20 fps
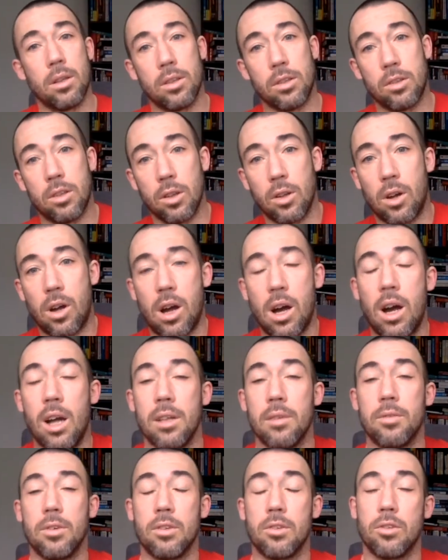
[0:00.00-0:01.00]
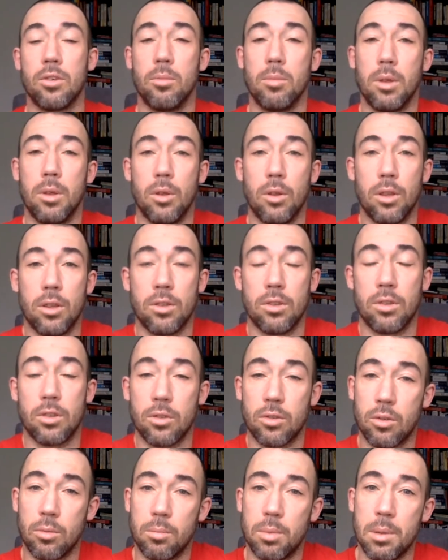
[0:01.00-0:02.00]
It's a lot harder for some than others.
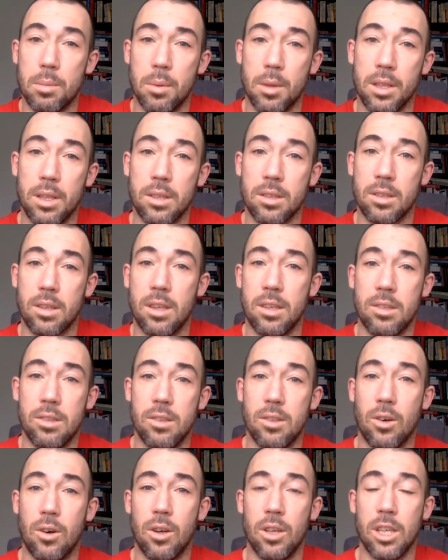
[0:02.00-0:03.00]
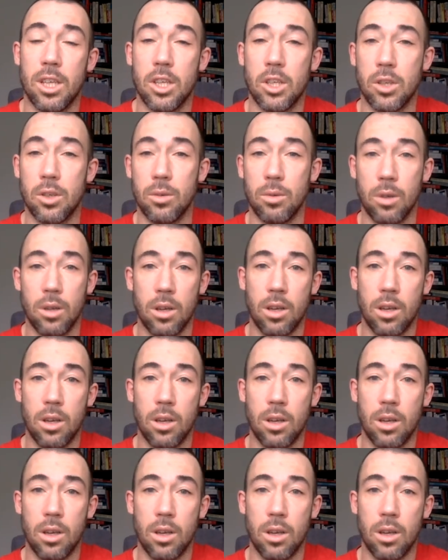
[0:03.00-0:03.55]
Some people, this is not an issue.